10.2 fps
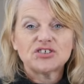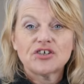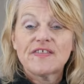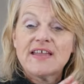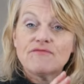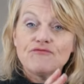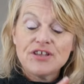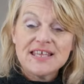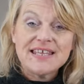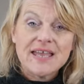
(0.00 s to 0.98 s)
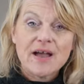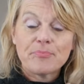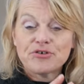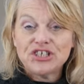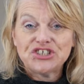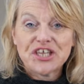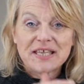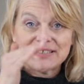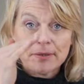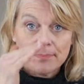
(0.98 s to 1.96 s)
so they really
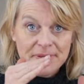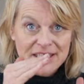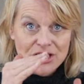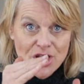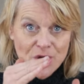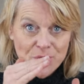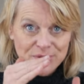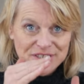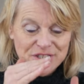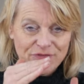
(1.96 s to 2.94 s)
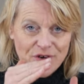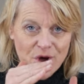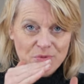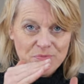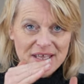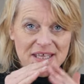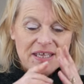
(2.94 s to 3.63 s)
appreciate being low to the foam.